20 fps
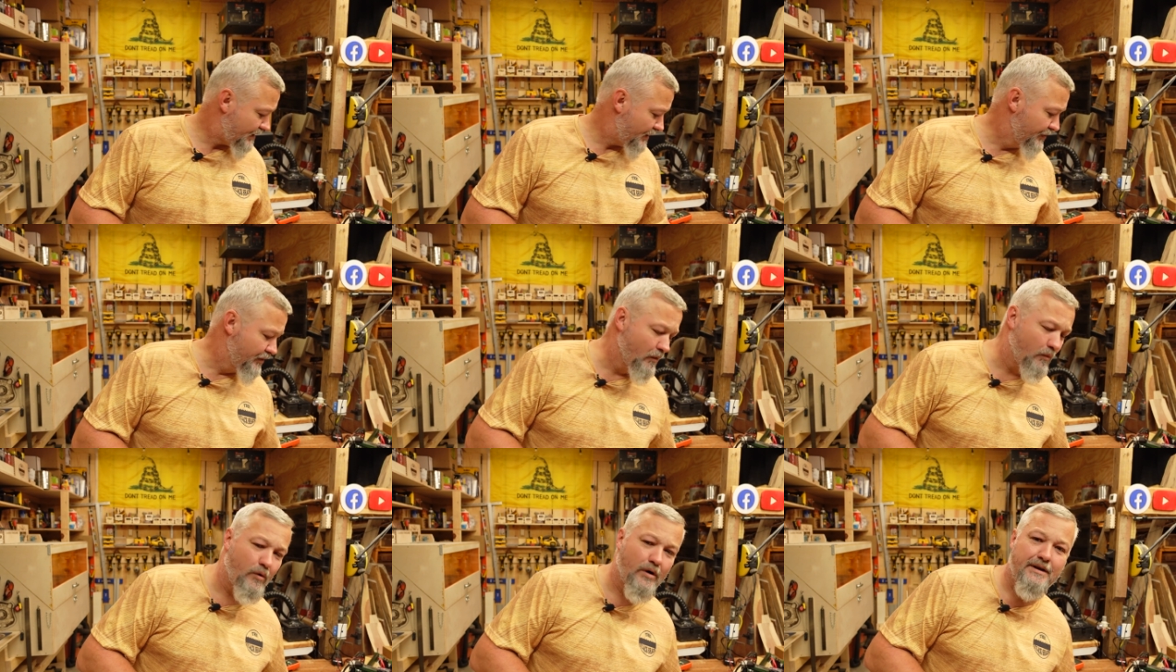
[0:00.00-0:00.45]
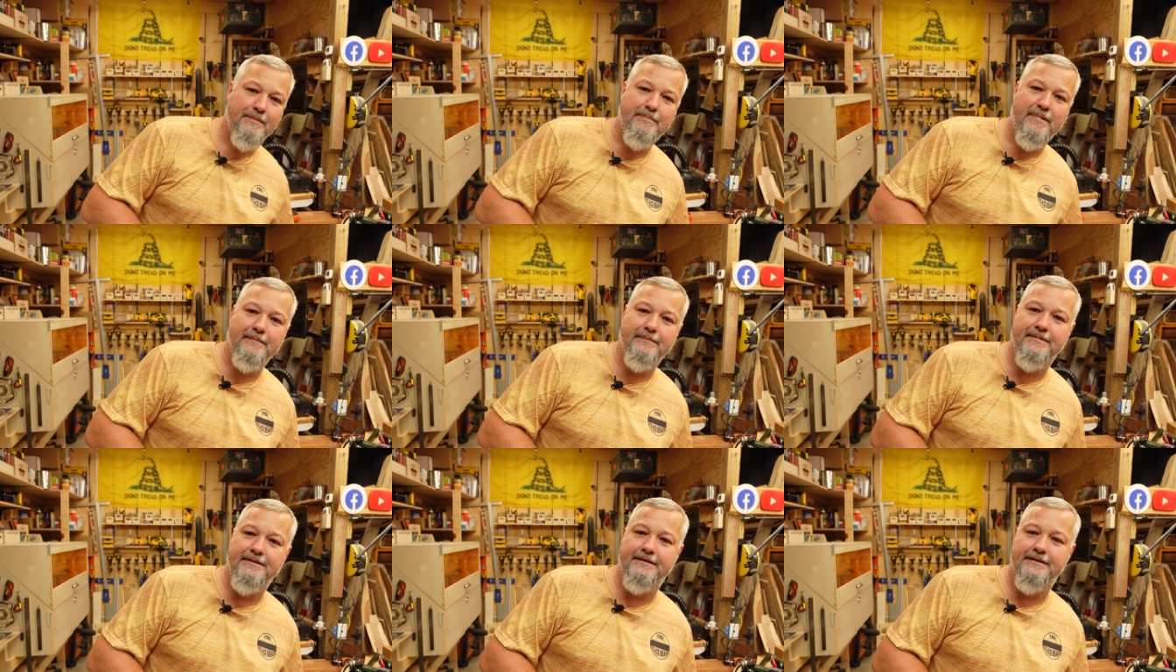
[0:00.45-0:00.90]
the
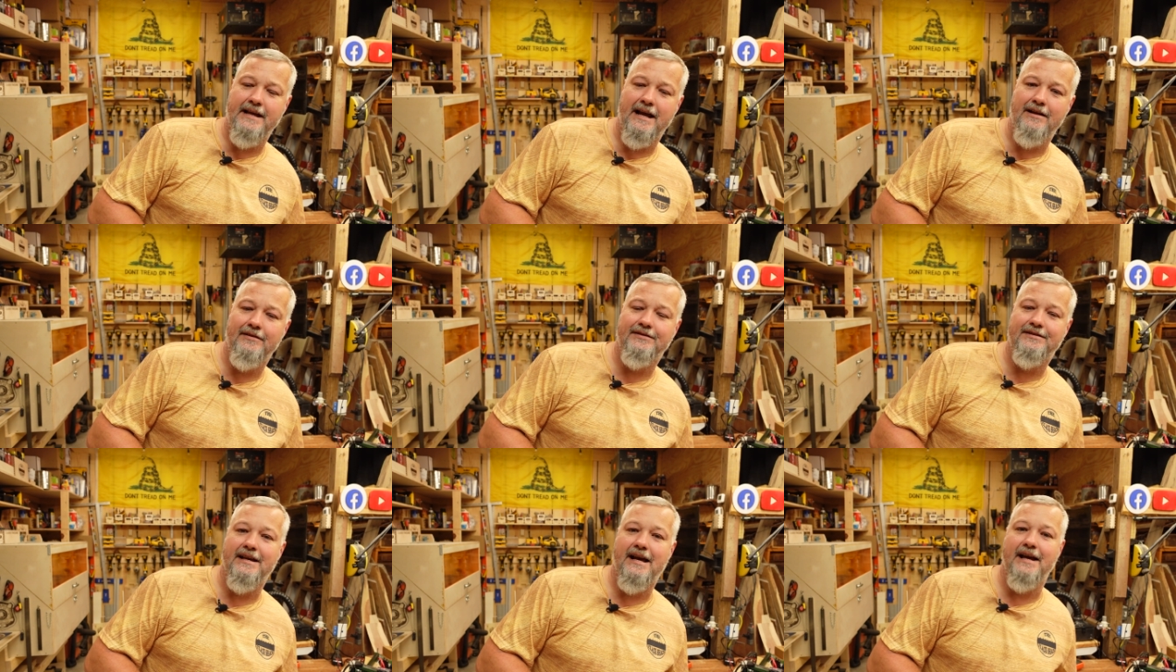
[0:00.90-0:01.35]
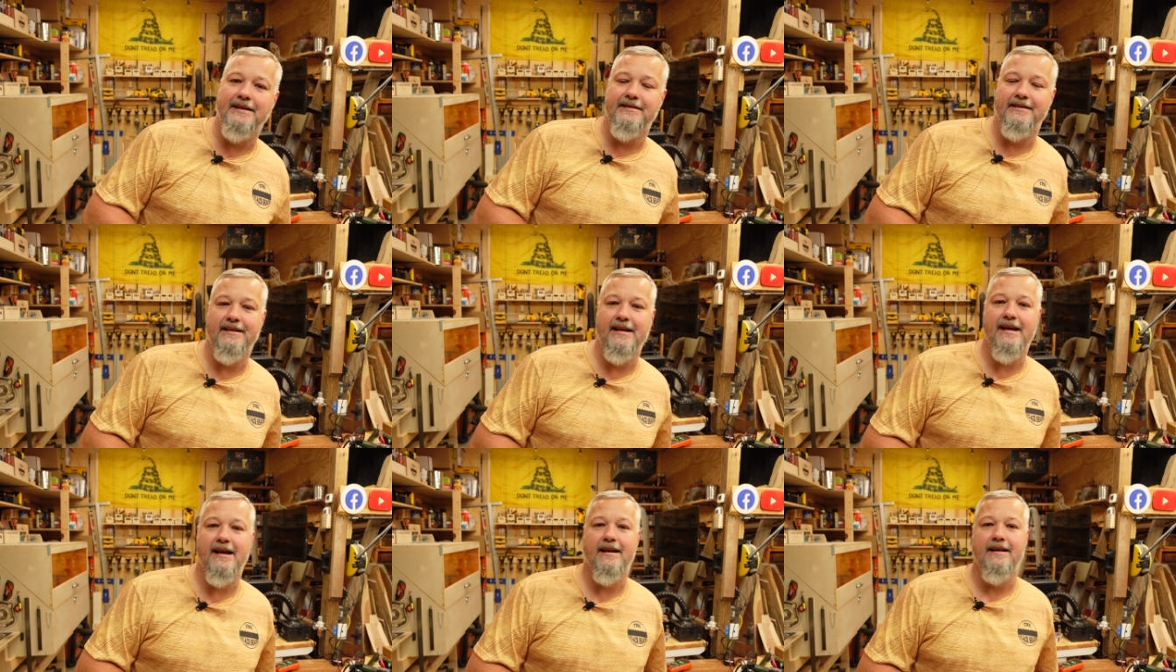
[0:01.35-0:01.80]
one downside
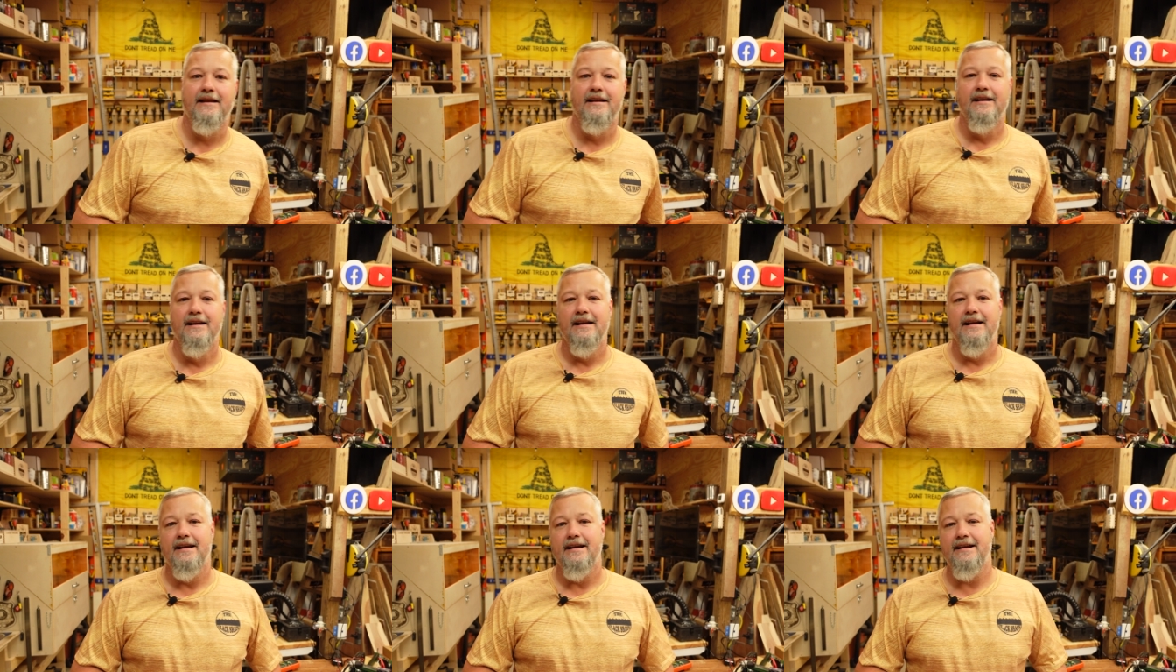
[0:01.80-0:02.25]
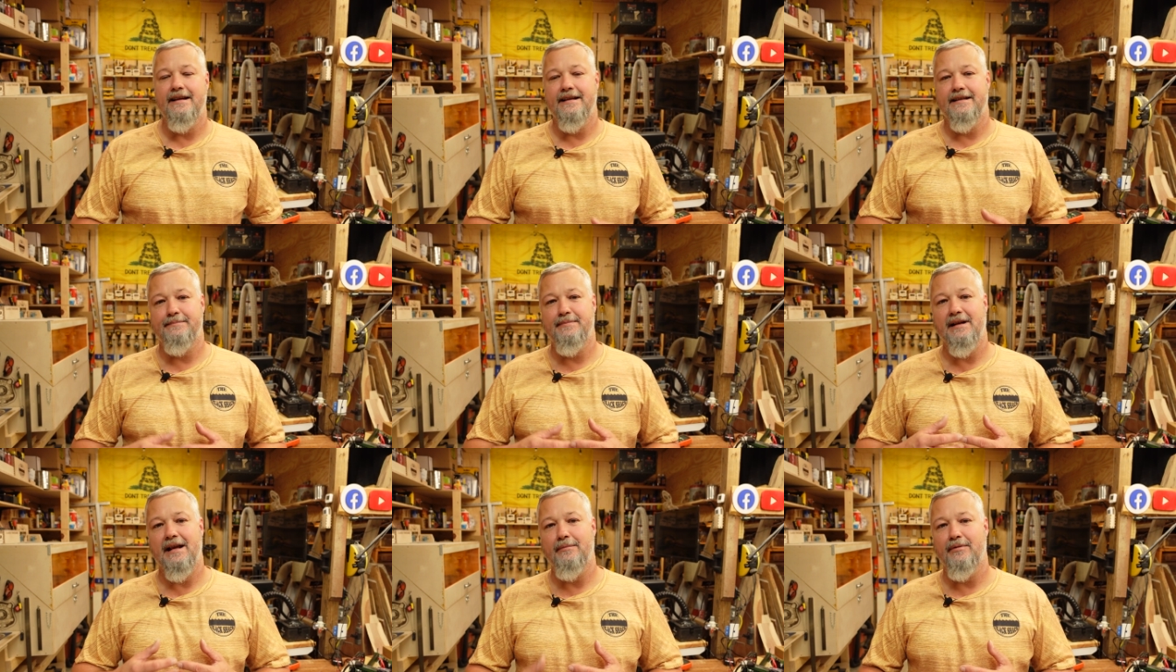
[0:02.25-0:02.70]
to that
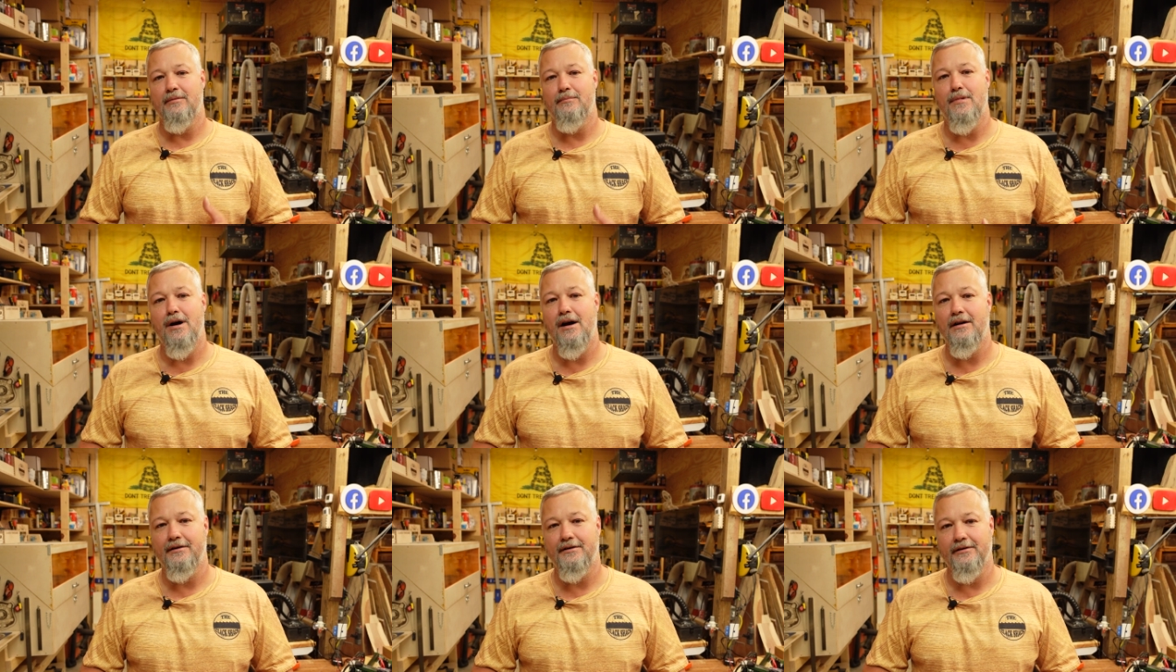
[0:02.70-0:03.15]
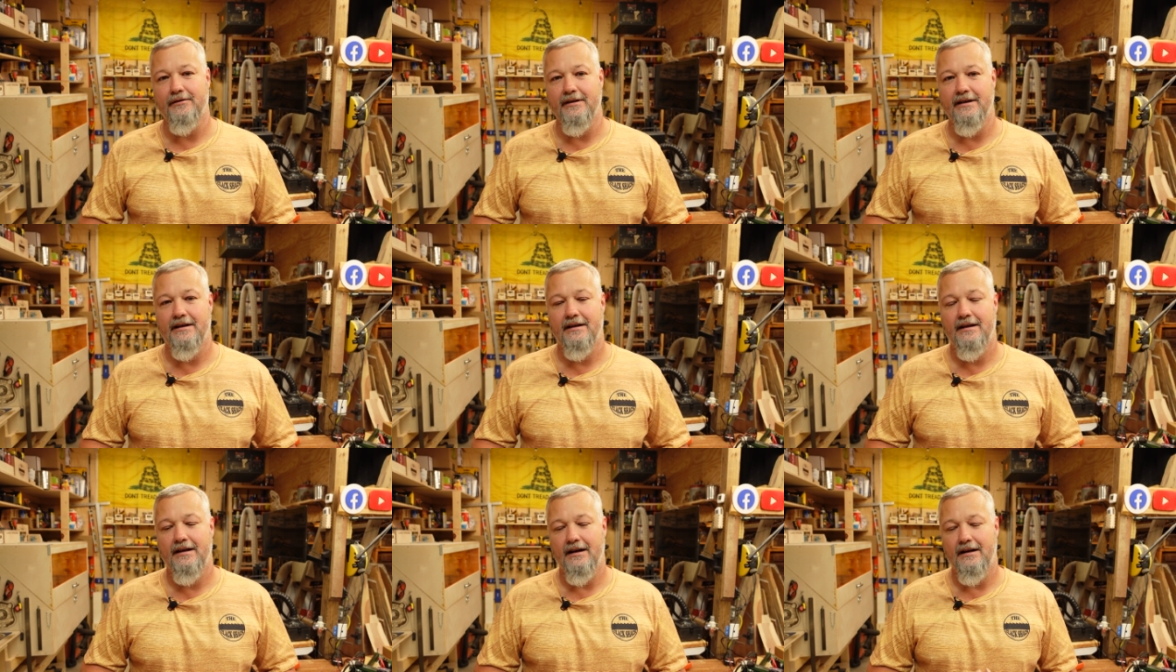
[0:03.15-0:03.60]
is being able to monitor it.